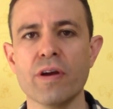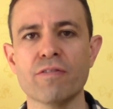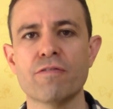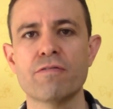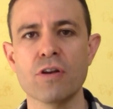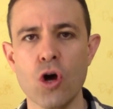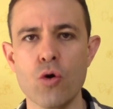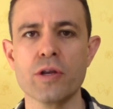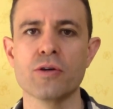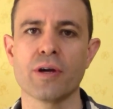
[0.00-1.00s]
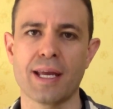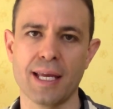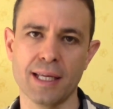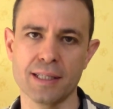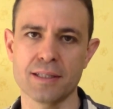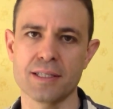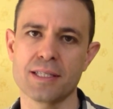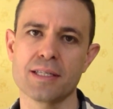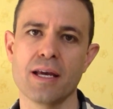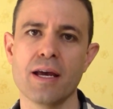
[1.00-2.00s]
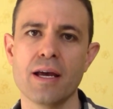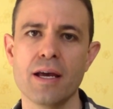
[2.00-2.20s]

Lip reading: and flow in your hands.